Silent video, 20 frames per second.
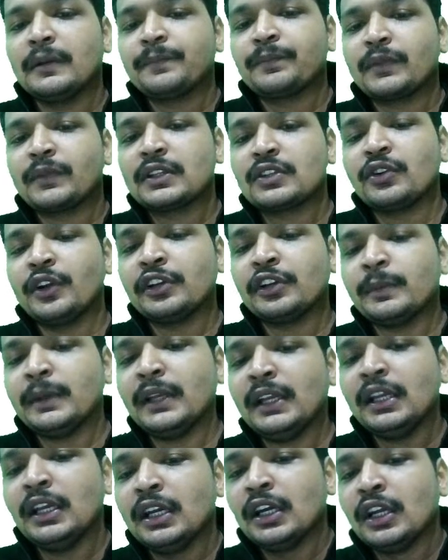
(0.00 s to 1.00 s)
It's going to
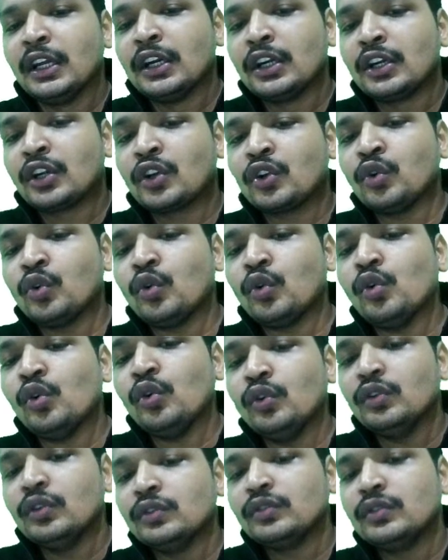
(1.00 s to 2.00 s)
be
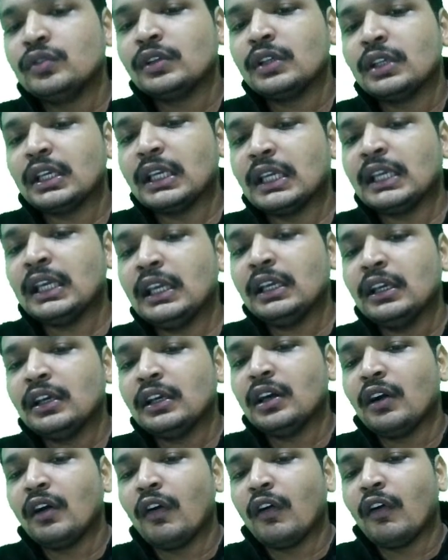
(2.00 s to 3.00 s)

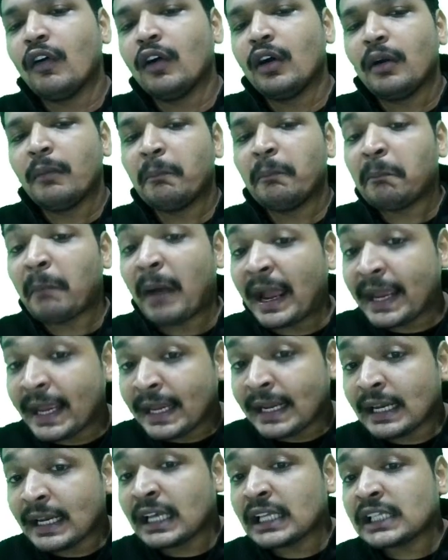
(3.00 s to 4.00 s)
2e
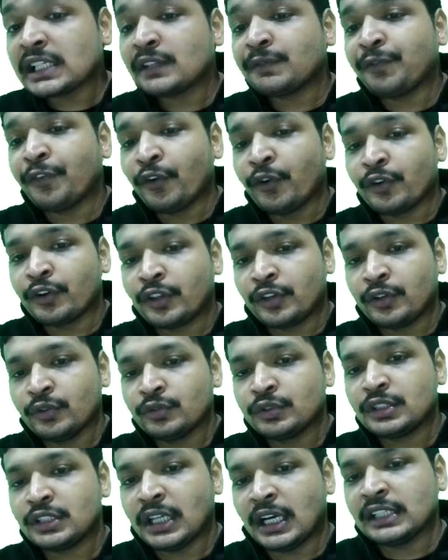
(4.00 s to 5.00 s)
minus
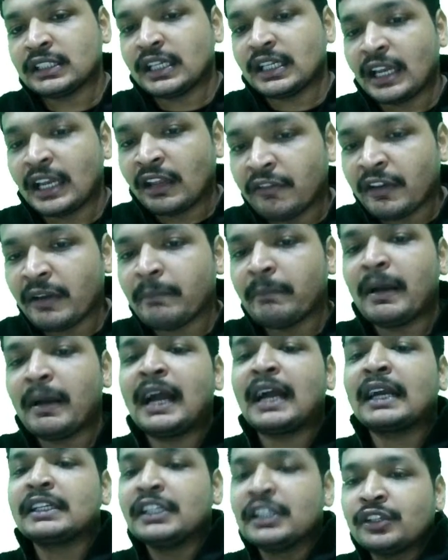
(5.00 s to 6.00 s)
4q charge. Anyway,
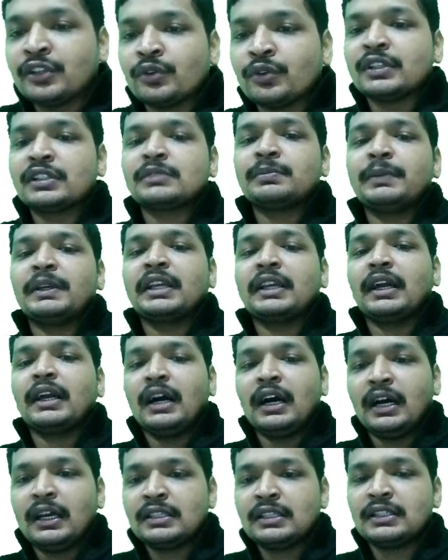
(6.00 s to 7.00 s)
magnitude is being
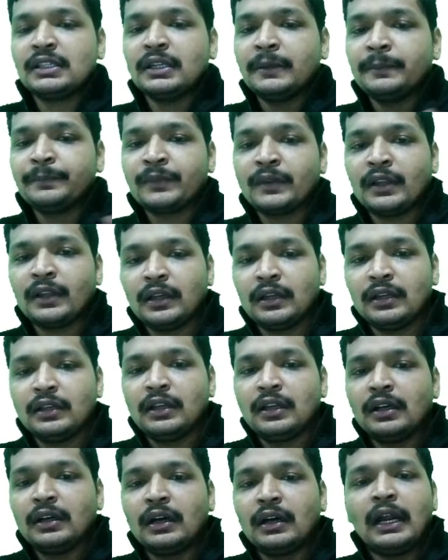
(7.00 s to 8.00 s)
asked.
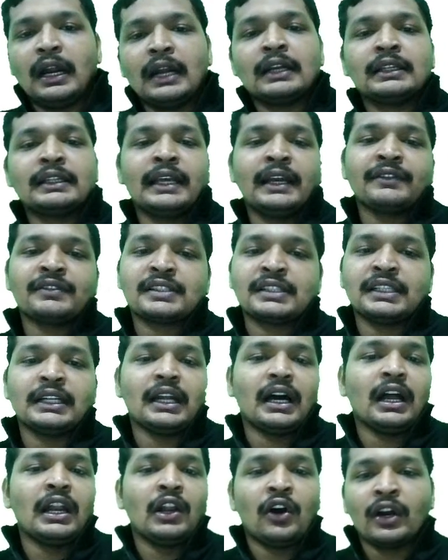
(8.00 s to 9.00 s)
And they have said
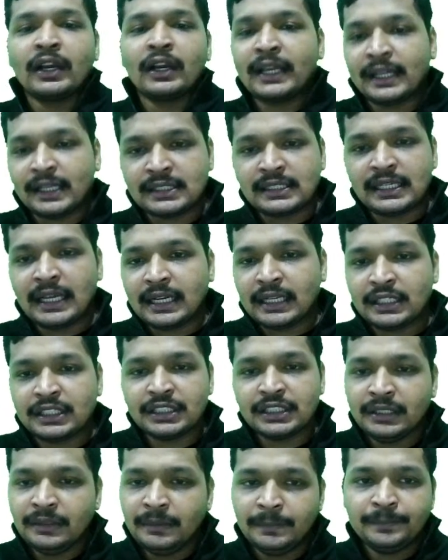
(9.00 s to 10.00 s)
along x
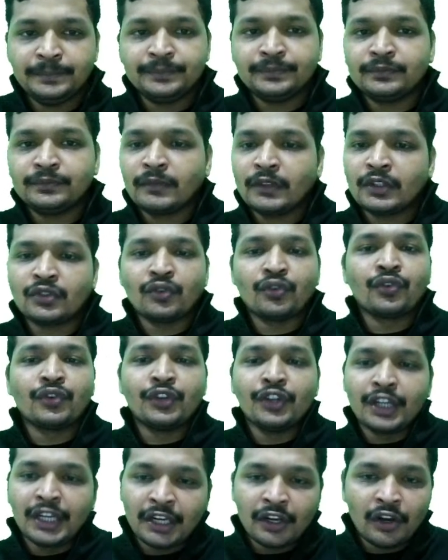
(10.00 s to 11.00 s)
direction, so you
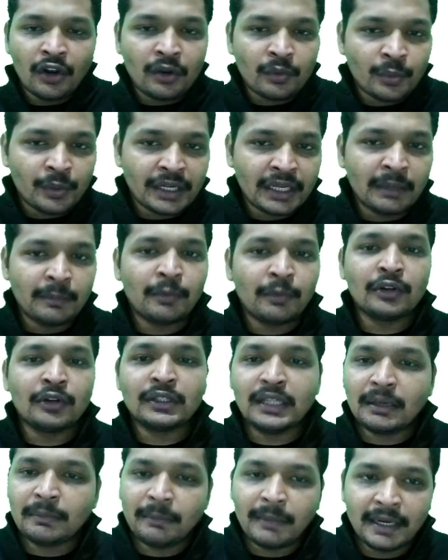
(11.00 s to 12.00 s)
need not worry about
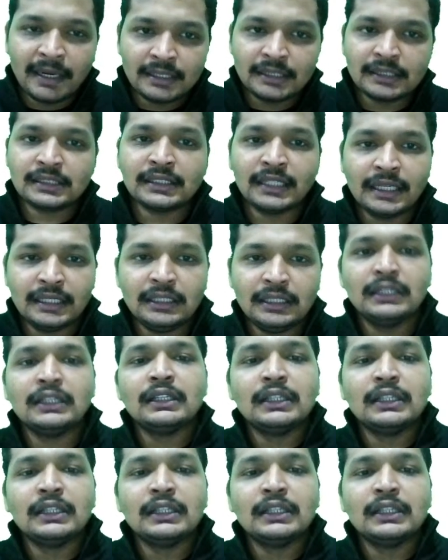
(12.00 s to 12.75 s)
that minus sign.